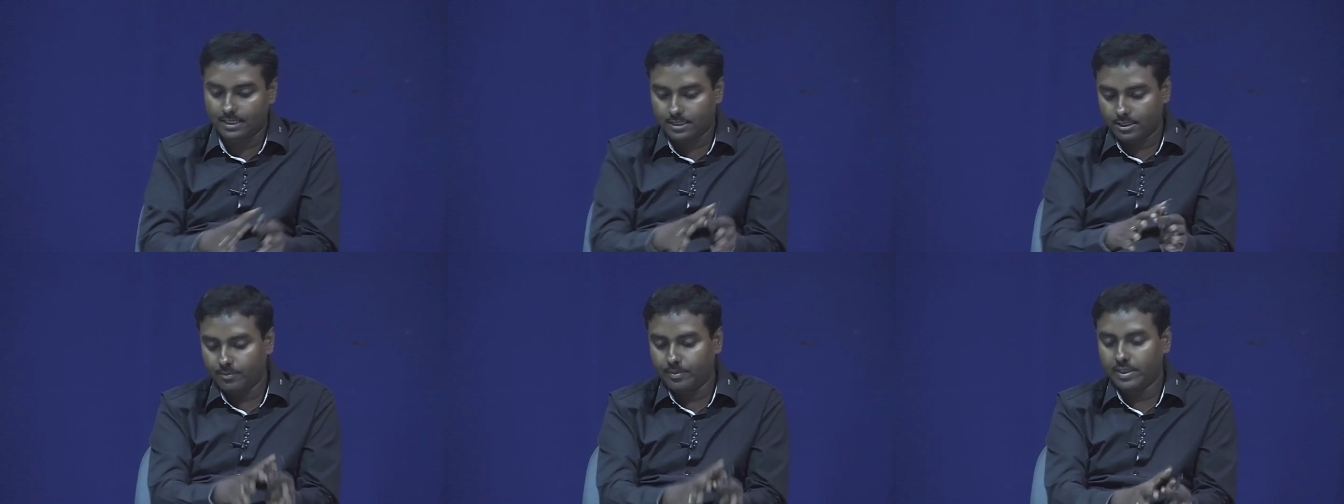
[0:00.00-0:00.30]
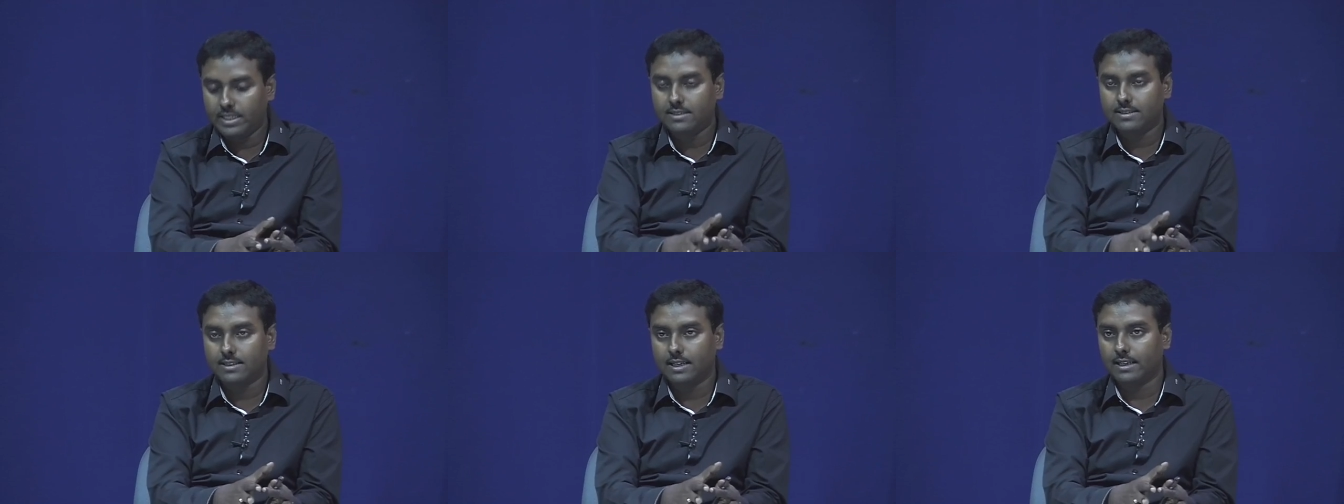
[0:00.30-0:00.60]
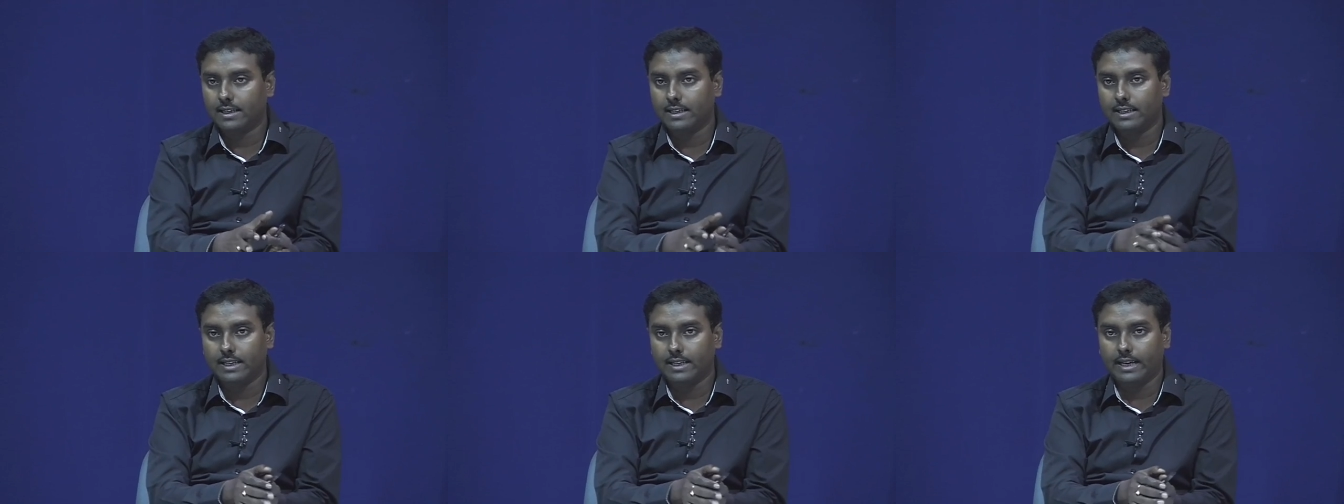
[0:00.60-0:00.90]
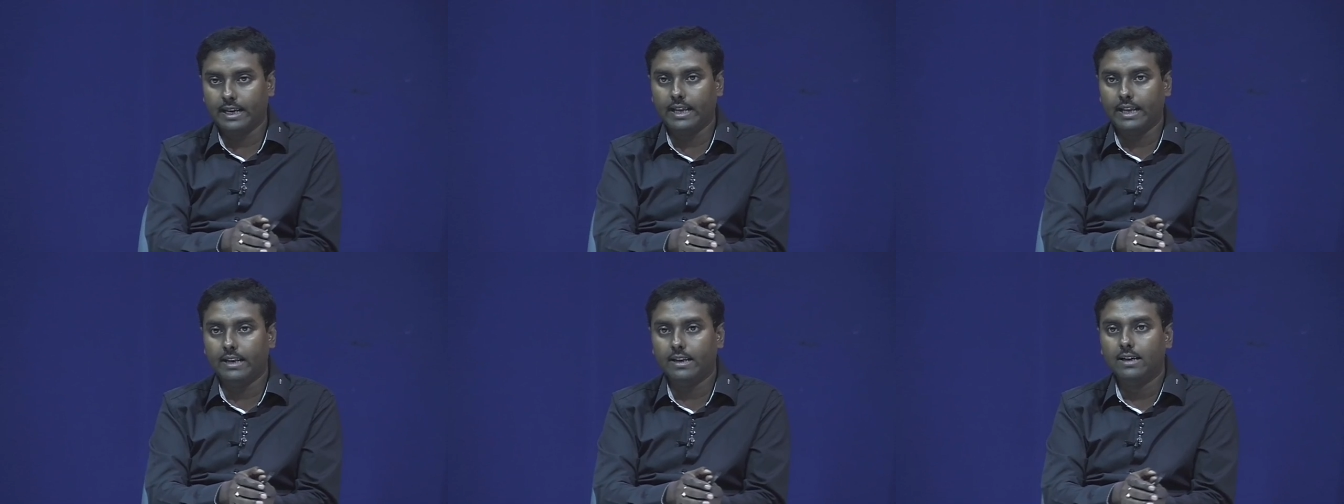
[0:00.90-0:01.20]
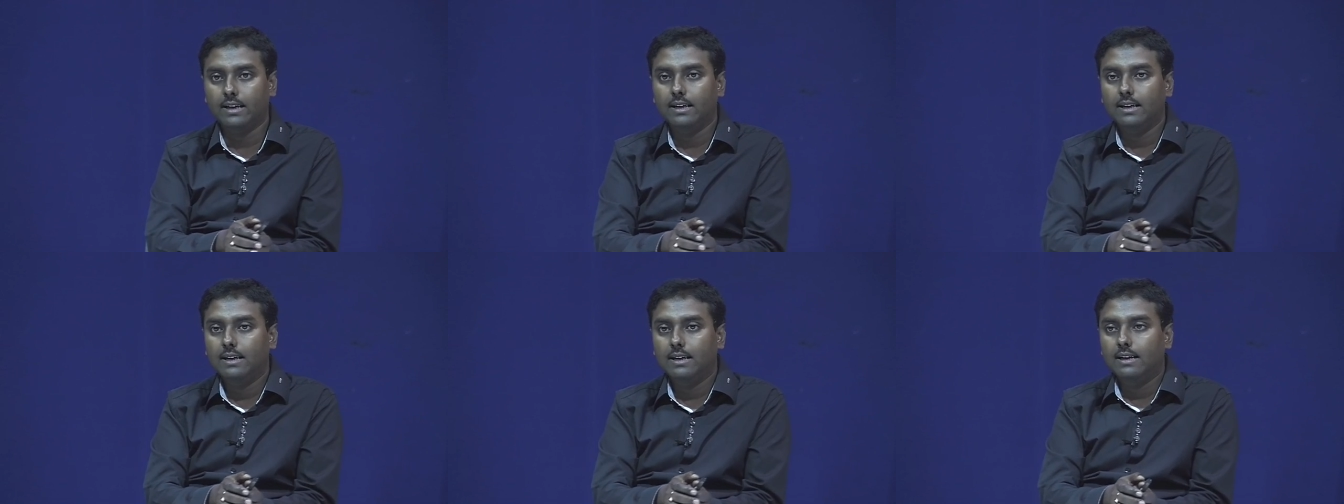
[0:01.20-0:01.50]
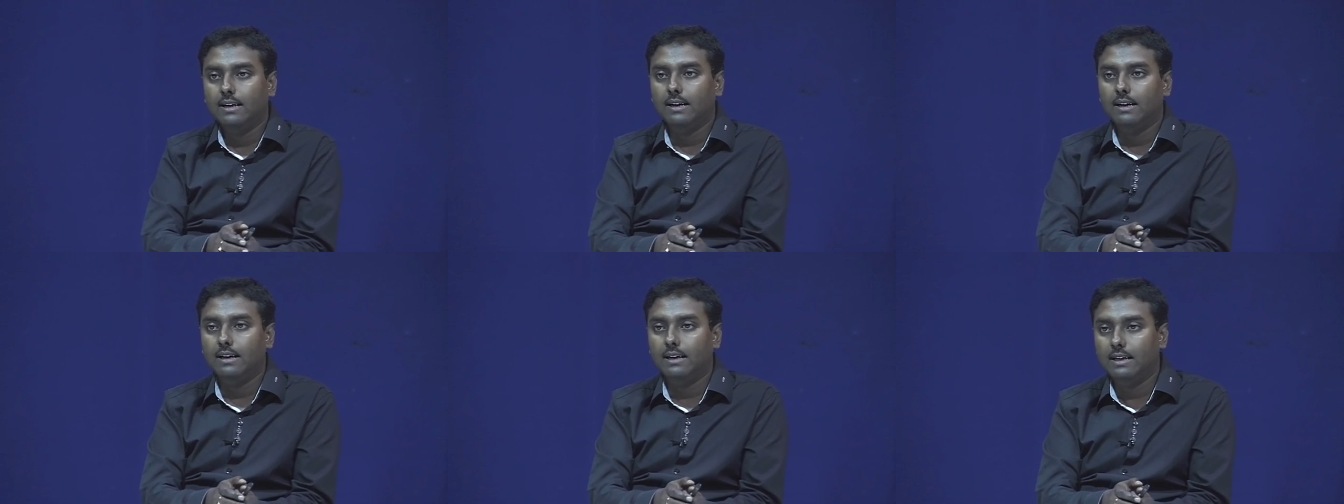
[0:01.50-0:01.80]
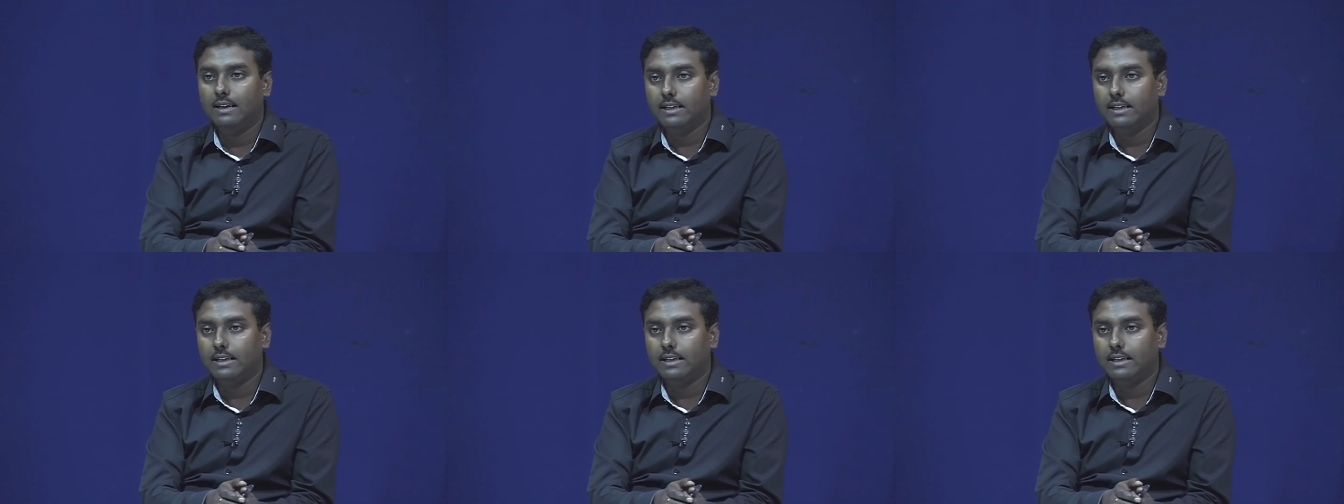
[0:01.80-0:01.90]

that is a big circuit again uh,